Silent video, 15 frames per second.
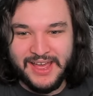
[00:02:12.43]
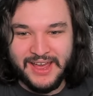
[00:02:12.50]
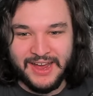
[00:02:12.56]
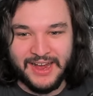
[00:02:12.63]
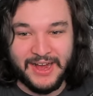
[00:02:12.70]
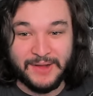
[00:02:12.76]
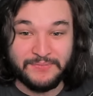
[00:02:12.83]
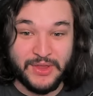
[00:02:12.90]

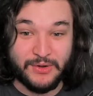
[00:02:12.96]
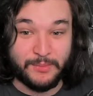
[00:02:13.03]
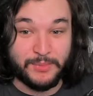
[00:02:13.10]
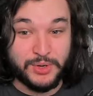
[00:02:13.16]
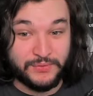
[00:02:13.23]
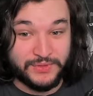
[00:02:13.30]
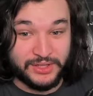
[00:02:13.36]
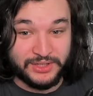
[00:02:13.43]
Um, they
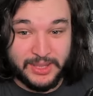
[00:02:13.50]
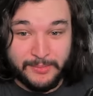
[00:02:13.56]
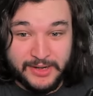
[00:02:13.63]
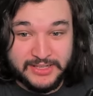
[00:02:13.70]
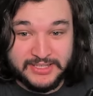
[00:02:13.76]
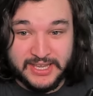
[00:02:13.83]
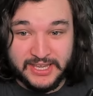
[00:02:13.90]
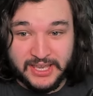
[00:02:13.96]
removed the
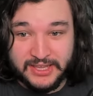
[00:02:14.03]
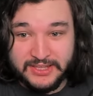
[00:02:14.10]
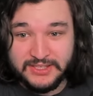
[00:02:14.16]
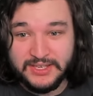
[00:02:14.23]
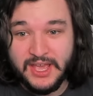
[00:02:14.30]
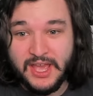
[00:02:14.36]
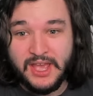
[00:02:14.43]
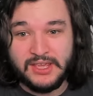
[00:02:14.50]
limited tickets.